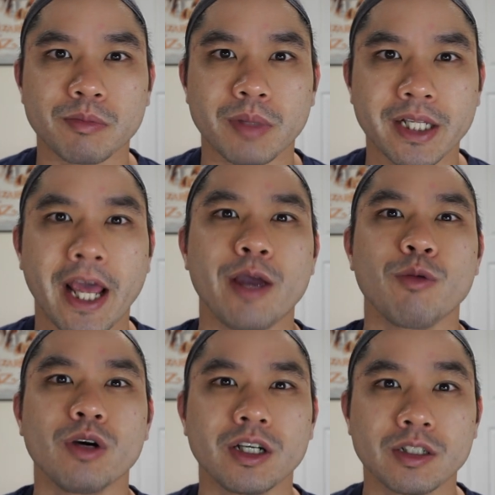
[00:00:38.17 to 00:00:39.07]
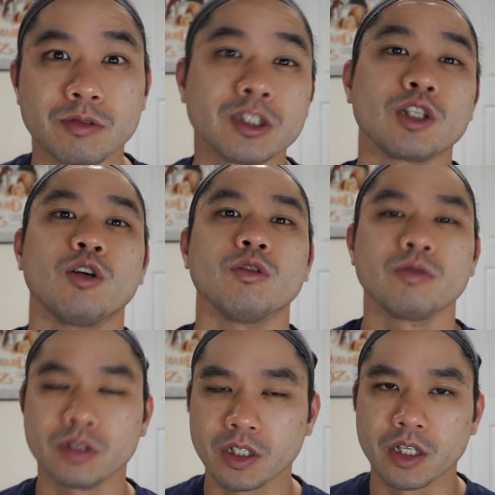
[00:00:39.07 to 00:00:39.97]
my day one. So
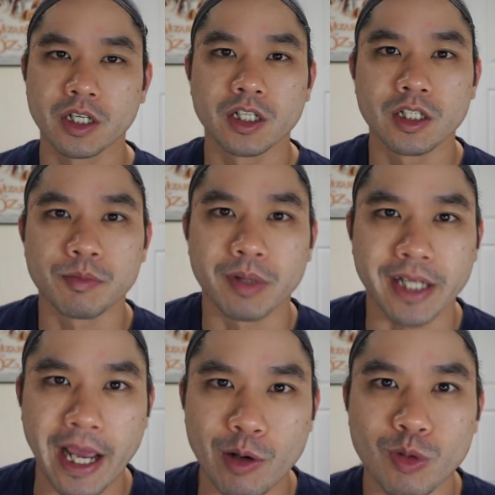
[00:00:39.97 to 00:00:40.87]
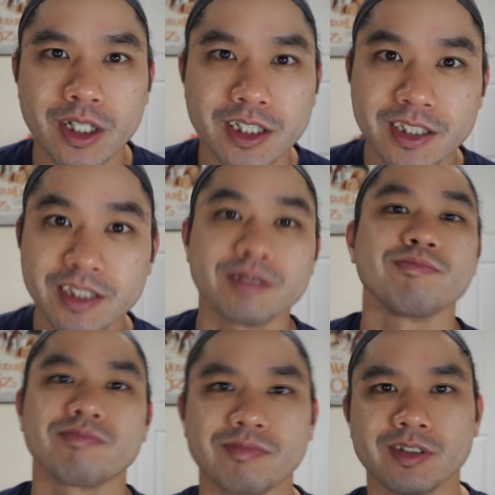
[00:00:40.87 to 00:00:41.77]
my day ones,
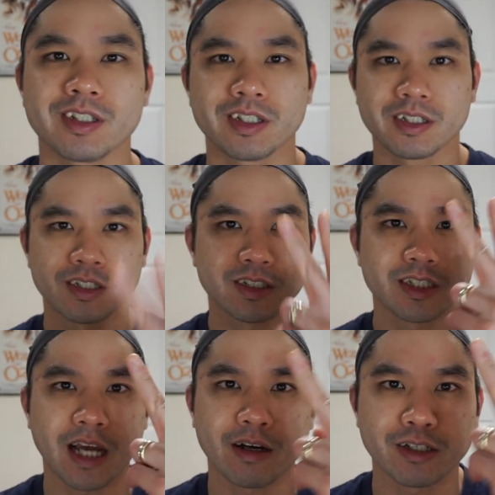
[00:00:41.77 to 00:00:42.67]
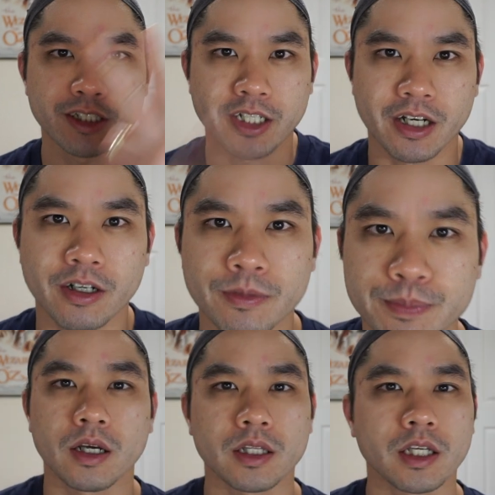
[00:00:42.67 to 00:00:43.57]
shout out to y'all.
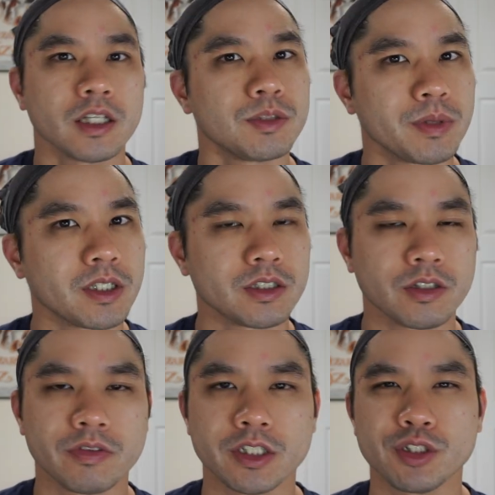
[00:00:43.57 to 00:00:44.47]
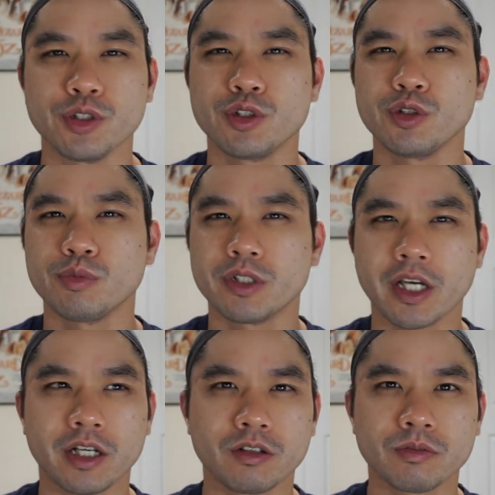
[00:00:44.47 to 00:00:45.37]
I think it's because of this YouTube
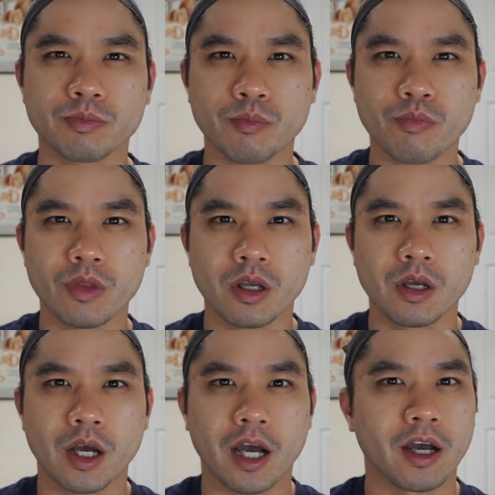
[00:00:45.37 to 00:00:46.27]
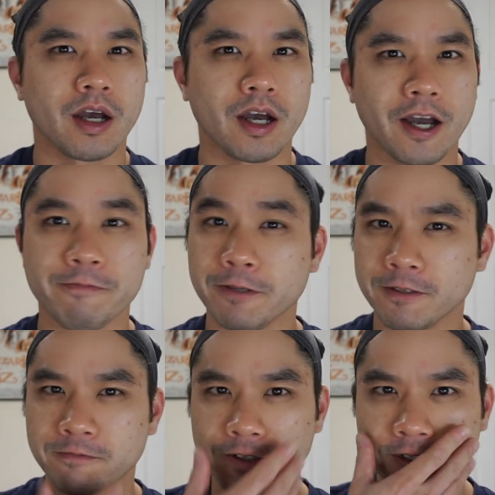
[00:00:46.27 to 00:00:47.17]
channel I've
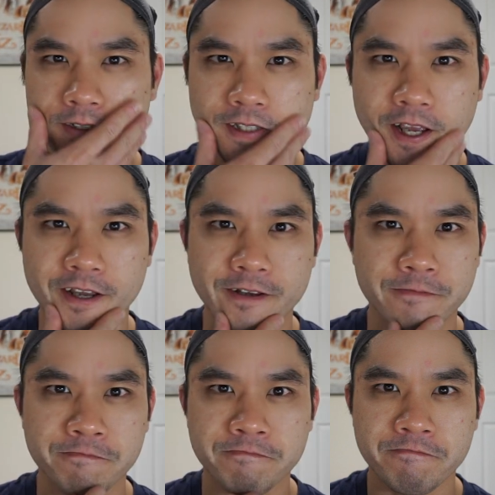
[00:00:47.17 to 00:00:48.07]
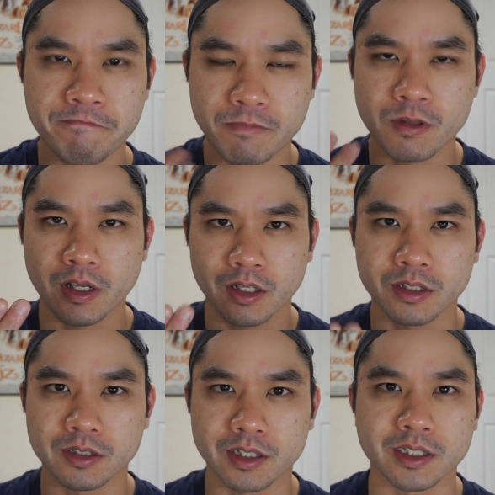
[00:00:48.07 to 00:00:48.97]
been really staying
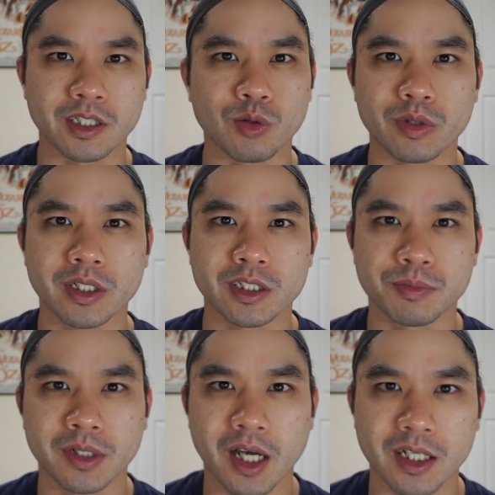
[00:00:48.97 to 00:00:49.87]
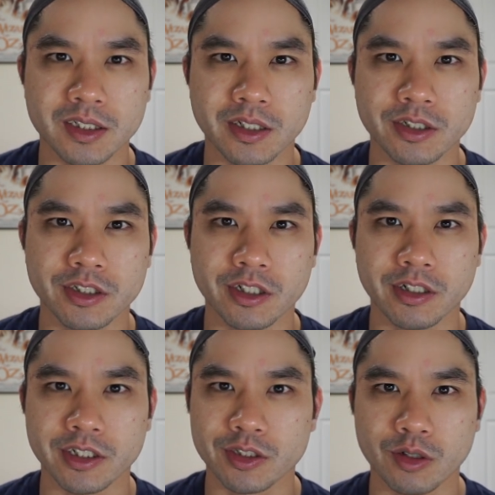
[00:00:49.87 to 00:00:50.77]
consistent with this Minoxidil
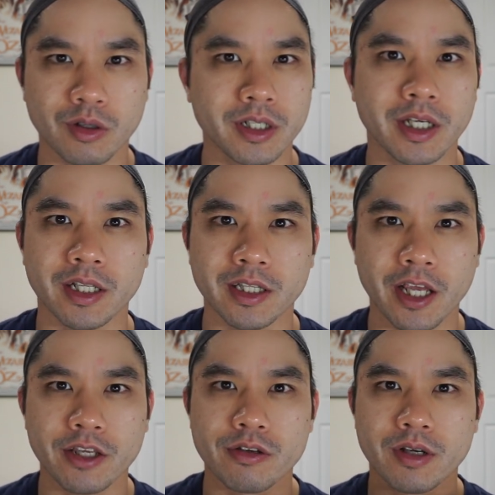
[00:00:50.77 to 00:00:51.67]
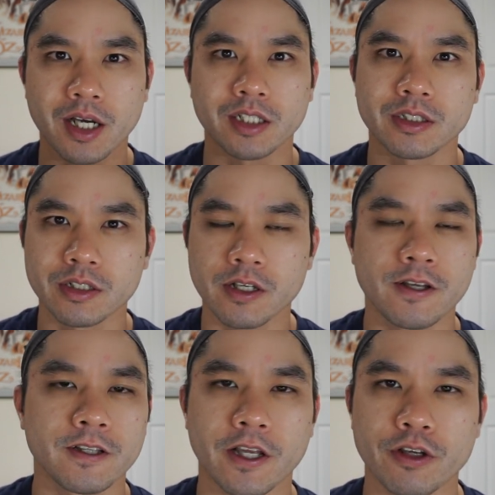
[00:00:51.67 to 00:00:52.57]
journey. So again, thank you guys.
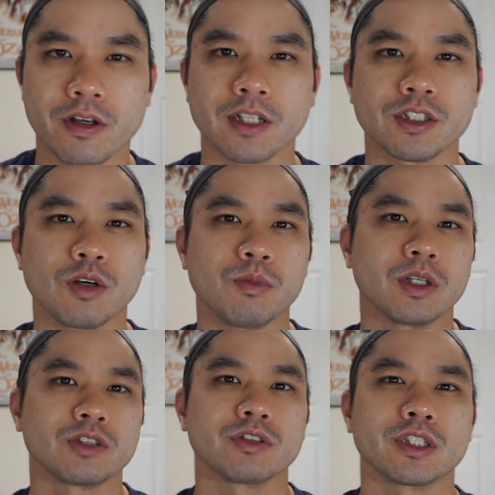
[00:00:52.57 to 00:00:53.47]
Thank you guys so much for